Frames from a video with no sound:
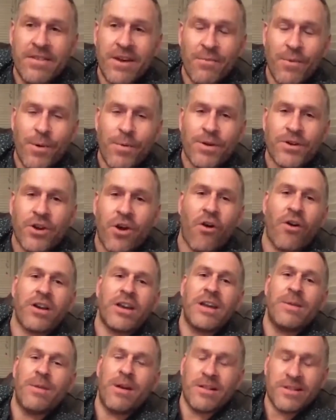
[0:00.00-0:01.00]
that we were
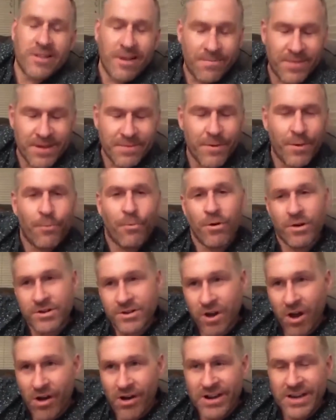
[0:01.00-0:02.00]
talking about something we
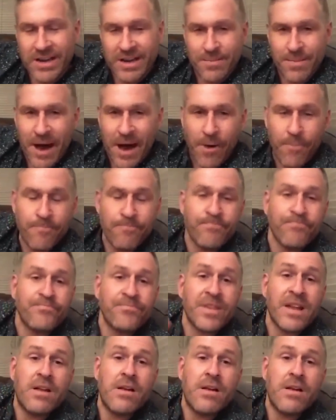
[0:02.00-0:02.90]
weren't talking about